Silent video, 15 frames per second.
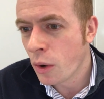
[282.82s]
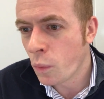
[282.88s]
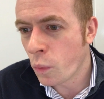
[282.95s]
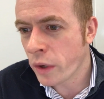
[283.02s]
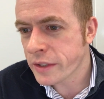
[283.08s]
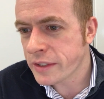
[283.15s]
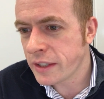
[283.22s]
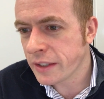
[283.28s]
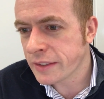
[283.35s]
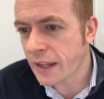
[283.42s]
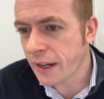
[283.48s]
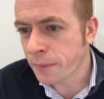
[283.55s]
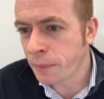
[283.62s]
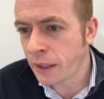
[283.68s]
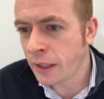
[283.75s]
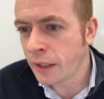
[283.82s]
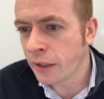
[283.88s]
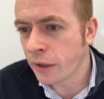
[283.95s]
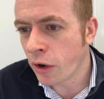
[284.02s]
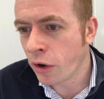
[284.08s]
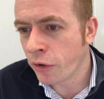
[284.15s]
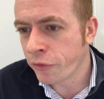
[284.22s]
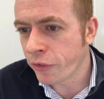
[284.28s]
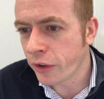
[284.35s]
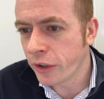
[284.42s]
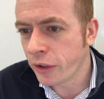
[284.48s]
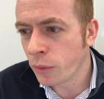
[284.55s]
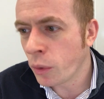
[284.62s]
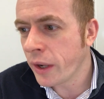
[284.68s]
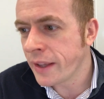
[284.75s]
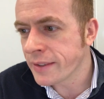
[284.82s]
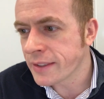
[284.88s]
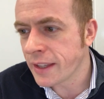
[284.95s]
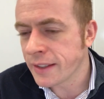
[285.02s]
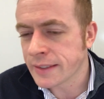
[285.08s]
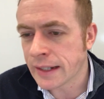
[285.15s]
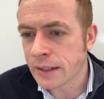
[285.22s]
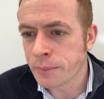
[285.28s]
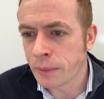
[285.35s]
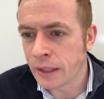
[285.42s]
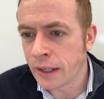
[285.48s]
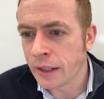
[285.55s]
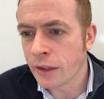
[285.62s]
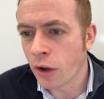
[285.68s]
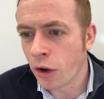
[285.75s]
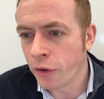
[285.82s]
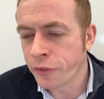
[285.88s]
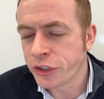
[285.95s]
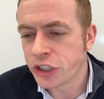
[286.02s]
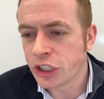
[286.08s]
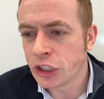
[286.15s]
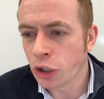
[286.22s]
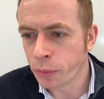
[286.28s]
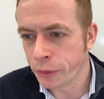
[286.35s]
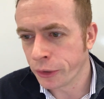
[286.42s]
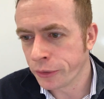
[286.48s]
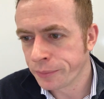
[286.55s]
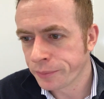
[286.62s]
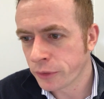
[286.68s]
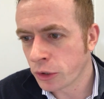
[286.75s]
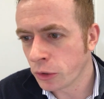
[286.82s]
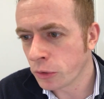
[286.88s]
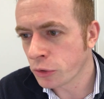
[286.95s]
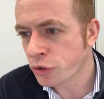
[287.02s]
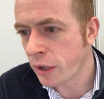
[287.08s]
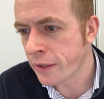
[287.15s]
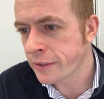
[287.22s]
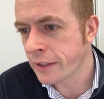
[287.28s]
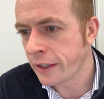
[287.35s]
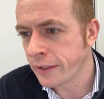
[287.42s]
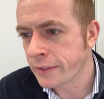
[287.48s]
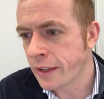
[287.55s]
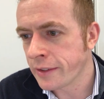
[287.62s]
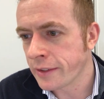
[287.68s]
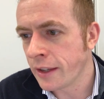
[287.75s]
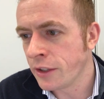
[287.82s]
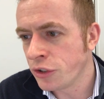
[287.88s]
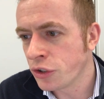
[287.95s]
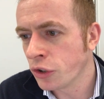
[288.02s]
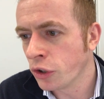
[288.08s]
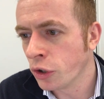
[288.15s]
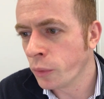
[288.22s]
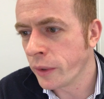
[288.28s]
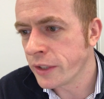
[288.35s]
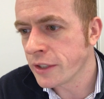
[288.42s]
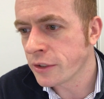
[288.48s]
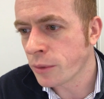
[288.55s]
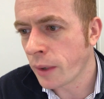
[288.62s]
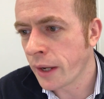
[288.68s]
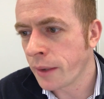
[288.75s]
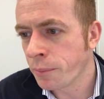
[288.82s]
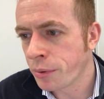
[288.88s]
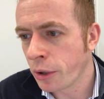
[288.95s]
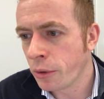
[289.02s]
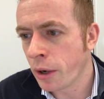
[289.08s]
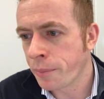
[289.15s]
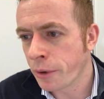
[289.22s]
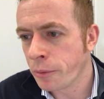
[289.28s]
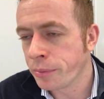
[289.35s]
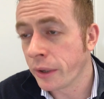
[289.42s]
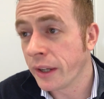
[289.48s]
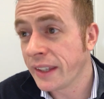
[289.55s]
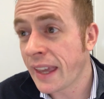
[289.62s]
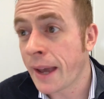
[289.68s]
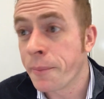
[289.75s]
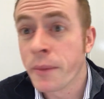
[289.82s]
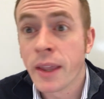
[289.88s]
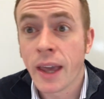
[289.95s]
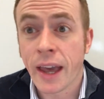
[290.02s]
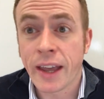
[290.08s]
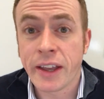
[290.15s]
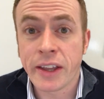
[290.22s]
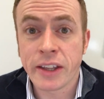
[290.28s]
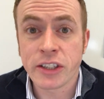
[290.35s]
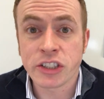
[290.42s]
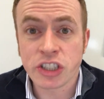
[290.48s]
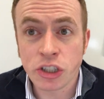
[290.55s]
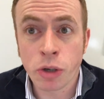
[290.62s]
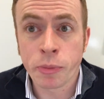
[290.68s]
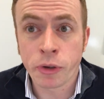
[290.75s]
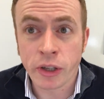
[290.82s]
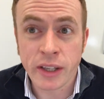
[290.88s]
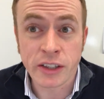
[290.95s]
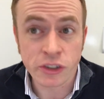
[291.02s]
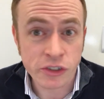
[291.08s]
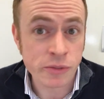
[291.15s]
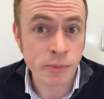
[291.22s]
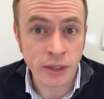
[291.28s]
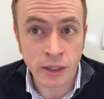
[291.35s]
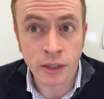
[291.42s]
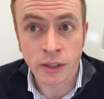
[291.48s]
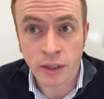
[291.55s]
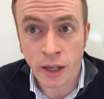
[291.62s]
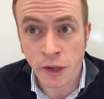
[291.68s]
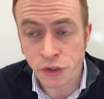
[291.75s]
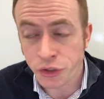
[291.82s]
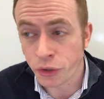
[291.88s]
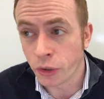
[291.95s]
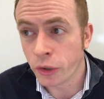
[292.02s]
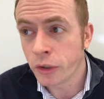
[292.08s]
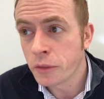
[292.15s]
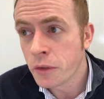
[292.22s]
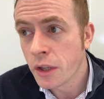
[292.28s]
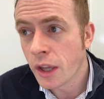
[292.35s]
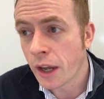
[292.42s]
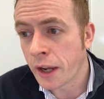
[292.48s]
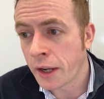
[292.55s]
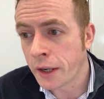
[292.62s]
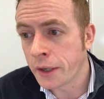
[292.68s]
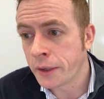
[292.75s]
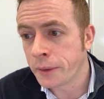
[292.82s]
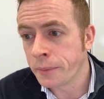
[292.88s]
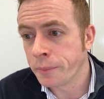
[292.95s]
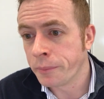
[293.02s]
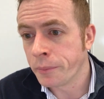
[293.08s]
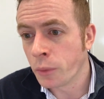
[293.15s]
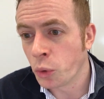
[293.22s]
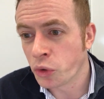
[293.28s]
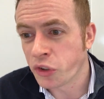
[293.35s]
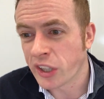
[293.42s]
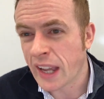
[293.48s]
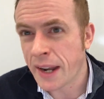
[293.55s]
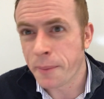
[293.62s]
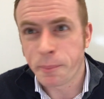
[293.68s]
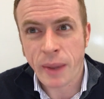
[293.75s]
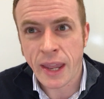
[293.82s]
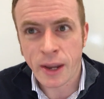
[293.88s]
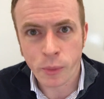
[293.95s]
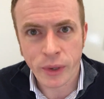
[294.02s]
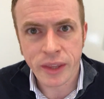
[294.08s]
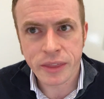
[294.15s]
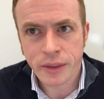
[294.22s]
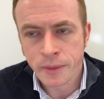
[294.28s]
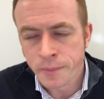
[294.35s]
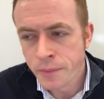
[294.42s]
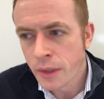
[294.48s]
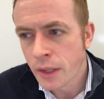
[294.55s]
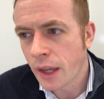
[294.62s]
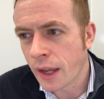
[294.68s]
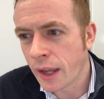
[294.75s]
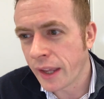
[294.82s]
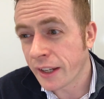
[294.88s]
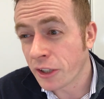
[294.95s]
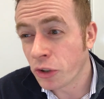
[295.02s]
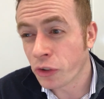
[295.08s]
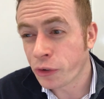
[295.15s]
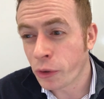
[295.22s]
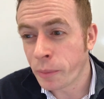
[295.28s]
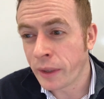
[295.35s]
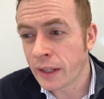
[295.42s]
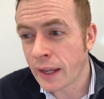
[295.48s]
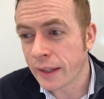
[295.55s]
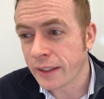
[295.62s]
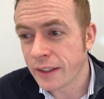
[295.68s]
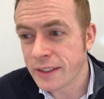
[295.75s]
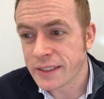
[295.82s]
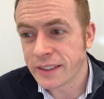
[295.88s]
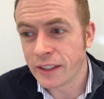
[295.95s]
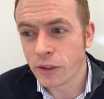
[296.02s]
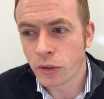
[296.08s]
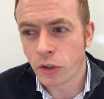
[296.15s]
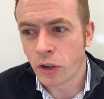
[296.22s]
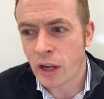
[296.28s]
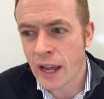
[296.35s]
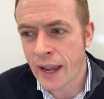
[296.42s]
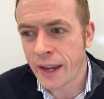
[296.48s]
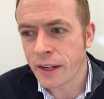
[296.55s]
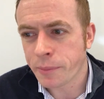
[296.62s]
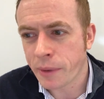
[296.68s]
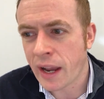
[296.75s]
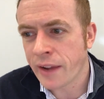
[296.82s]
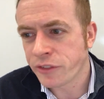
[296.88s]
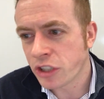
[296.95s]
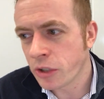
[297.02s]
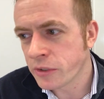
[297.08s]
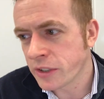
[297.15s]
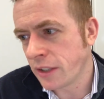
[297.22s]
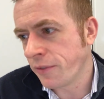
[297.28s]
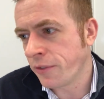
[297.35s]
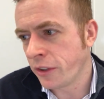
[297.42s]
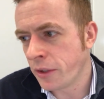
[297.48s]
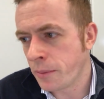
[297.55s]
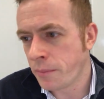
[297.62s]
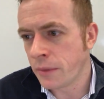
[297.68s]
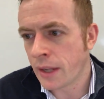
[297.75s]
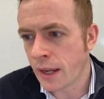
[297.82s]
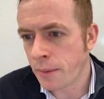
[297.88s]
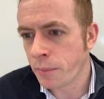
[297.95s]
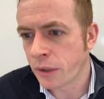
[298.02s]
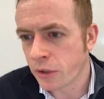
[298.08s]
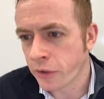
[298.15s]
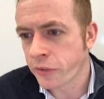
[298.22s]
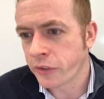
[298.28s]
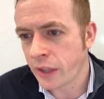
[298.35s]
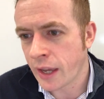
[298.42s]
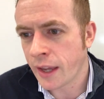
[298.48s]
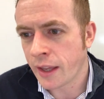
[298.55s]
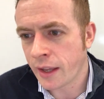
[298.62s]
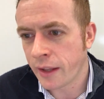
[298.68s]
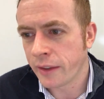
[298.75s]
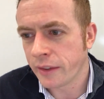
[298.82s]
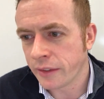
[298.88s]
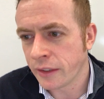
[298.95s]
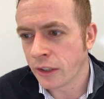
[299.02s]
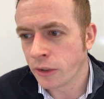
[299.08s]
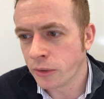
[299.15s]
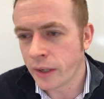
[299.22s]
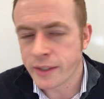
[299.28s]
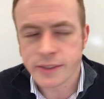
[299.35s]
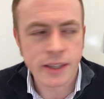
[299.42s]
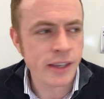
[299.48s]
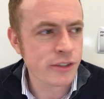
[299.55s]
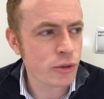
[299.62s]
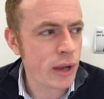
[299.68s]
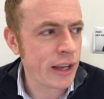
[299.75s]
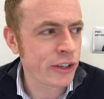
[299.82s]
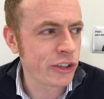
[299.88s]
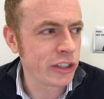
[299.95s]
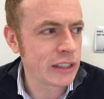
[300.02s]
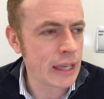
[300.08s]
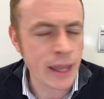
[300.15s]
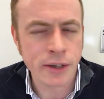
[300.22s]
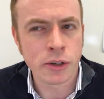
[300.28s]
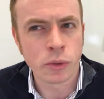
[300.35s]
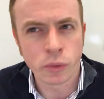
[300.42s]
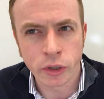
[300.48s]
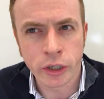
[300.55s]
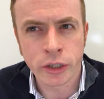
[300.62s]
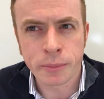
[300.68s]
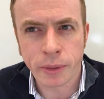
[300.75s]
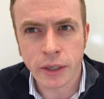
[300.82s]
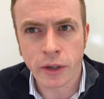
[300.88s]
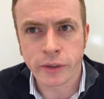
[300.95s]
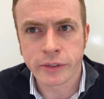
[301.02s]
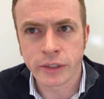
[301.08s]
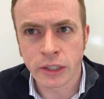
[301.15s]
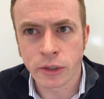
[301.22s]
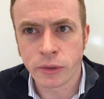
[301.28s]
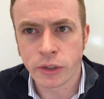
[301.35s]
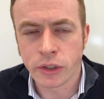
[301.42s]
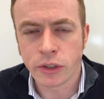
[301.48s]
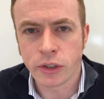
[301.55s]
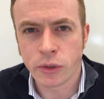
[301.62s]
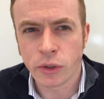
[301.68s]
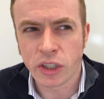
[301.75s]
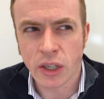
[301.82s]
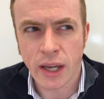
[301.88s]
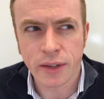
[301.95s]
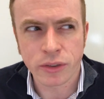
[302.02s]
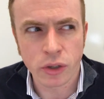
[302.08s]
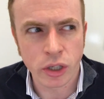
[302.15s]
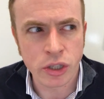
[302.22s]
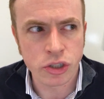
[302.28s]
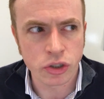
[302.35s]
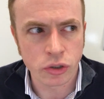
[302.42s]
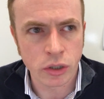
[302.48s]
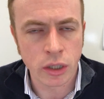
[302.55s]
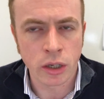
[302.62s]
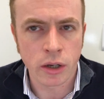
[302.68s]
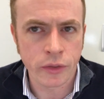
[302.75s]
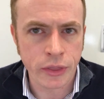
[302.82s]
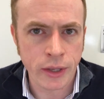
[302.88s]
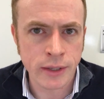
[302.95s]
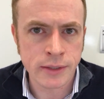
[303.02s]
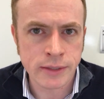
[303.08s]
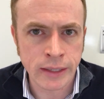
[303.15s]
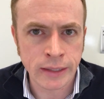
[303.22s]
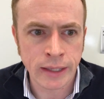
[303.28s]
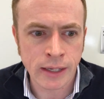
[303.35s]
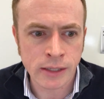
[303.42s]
What is the exact meaning of shinobu? Google Translator says endure, which is quite appropriate. Yeah, shinobu, it does mean endure, or to kind of bear with. It can also mean like conceal or hide, but I've chosen it for the name because, it's quite a good kendo word because, you have to endure a lot of things in